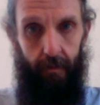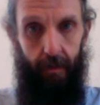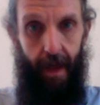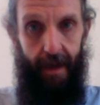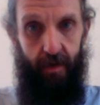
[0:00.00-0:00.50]

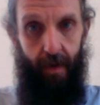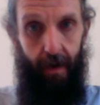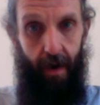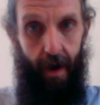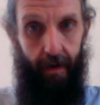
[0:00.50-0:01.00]
last
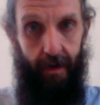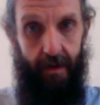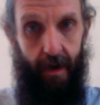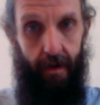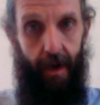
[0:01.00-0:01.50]
round Agni
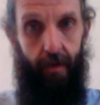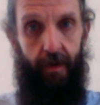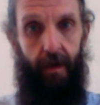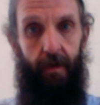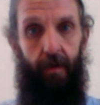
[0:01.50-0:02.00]

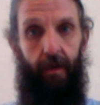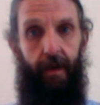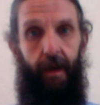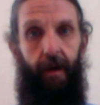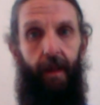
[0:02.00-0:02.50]
Sardauti, you'll
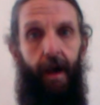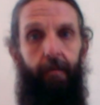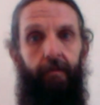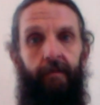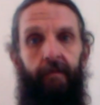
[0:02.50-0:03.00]
inhale up,